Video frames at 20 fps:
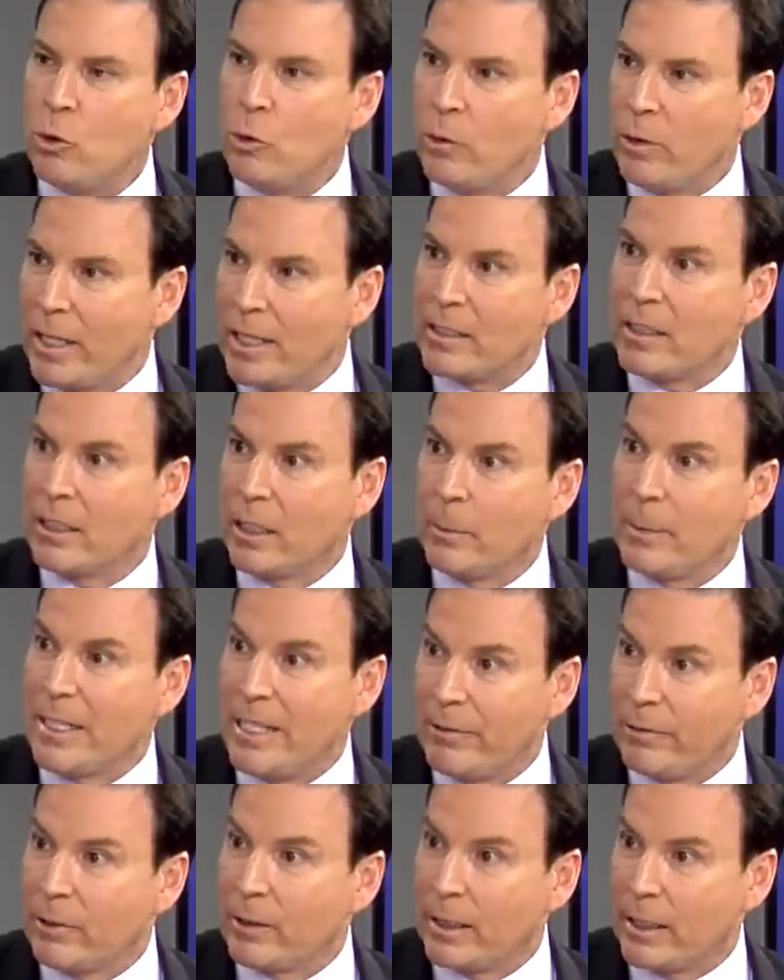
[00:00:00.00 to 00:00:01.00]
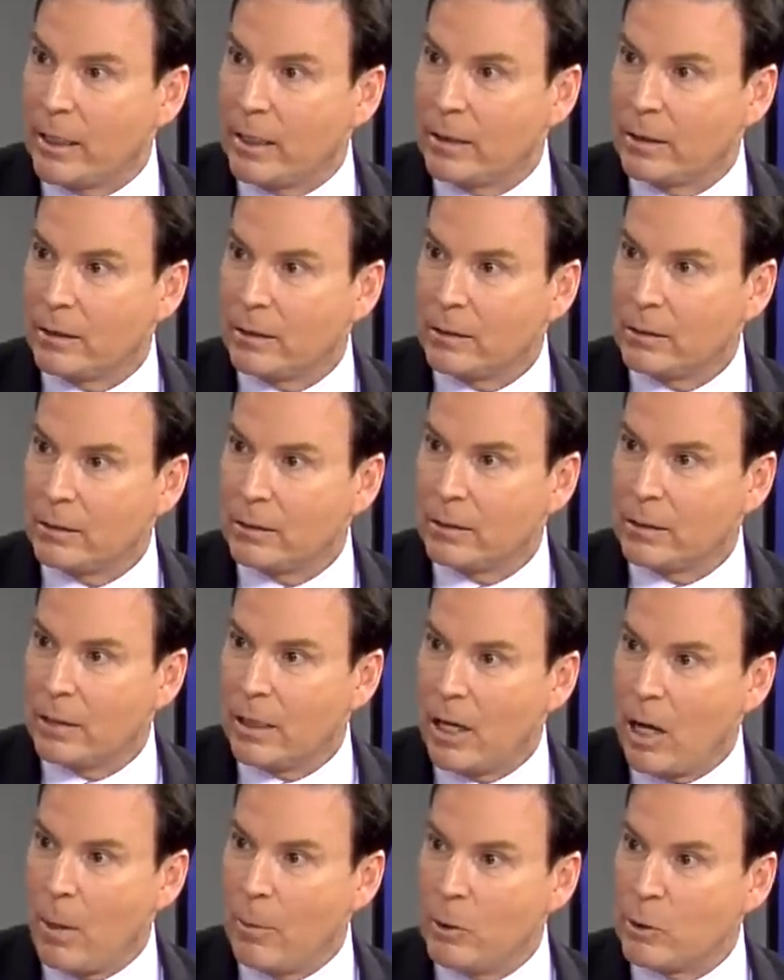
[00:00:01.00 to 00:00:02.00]
do things a little bit differently,
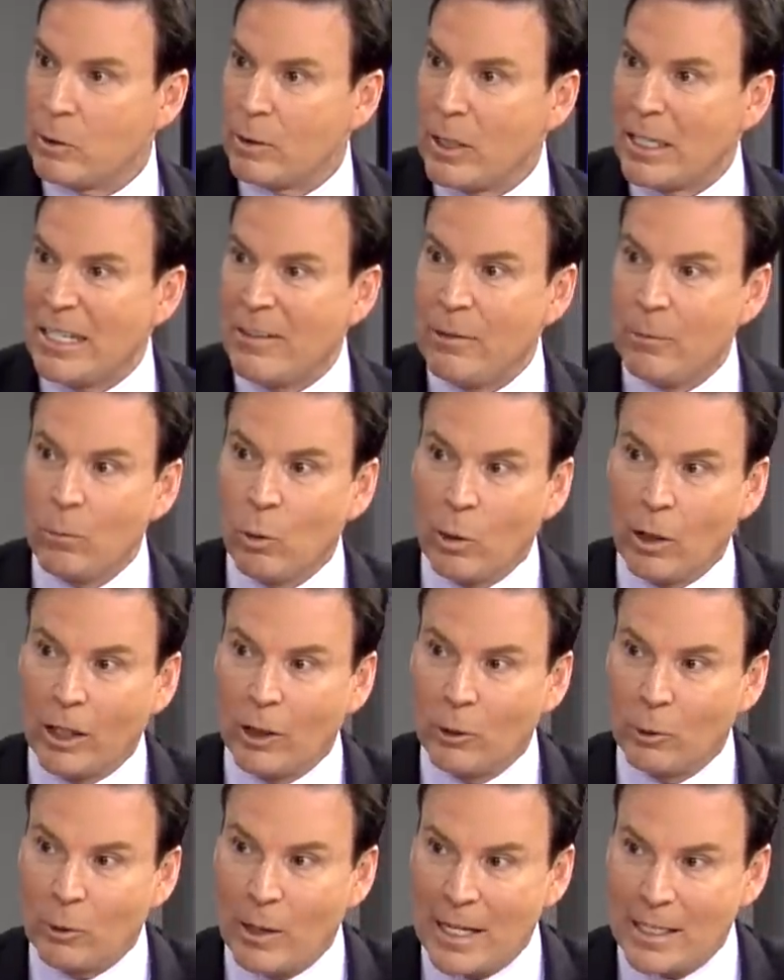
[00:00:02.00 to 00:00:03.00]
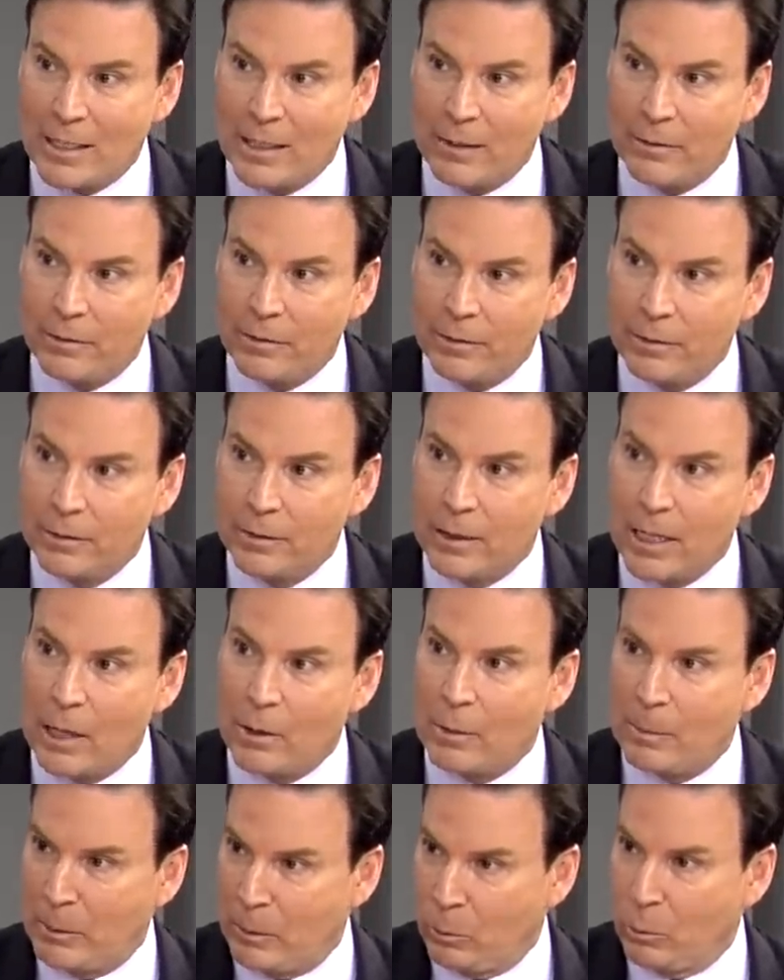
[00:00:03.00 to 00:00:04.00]
mm-hmm. almost even more aggressive I don't
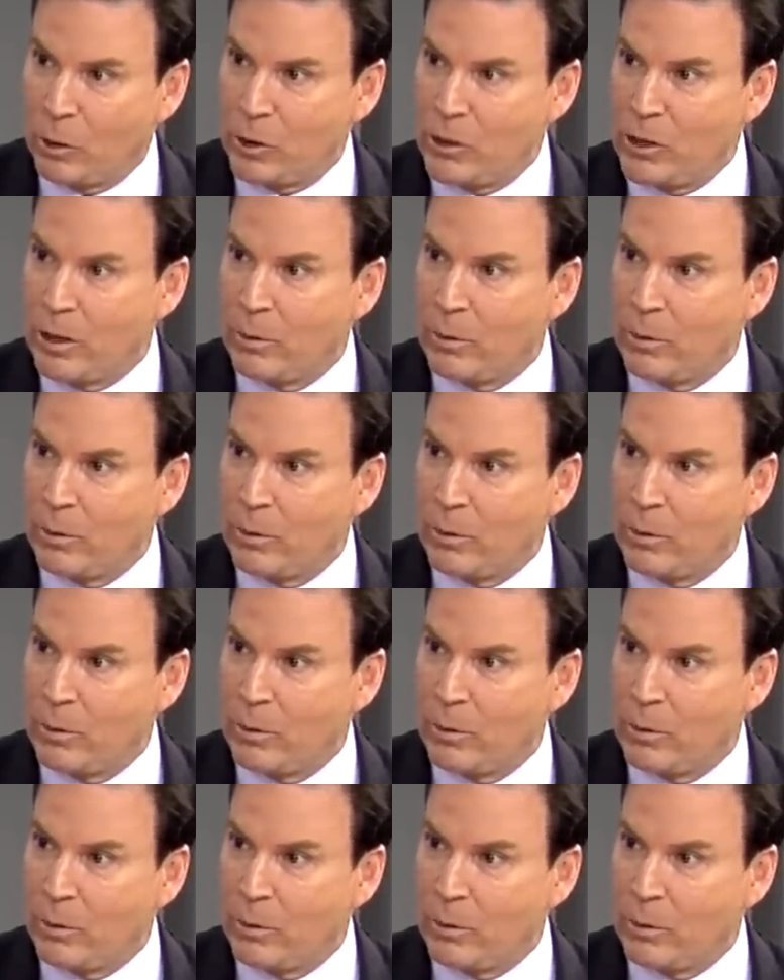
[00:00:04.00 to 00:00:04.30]
want to put words